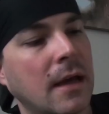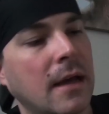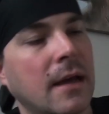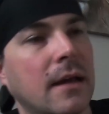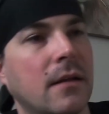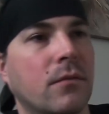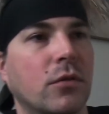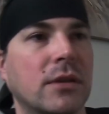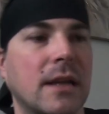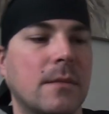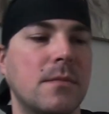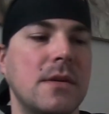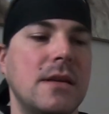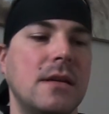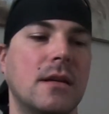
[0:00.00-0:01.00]
and what that
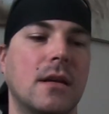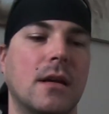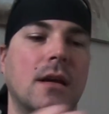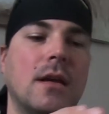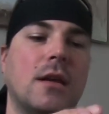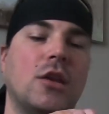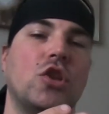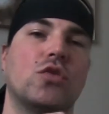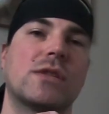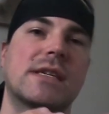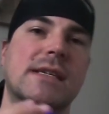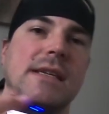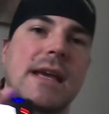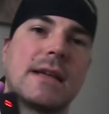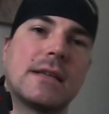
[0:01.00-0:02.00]
mean, you
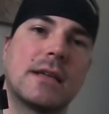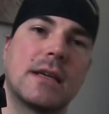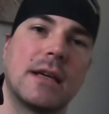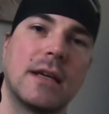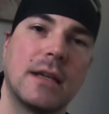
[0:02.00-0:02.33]
set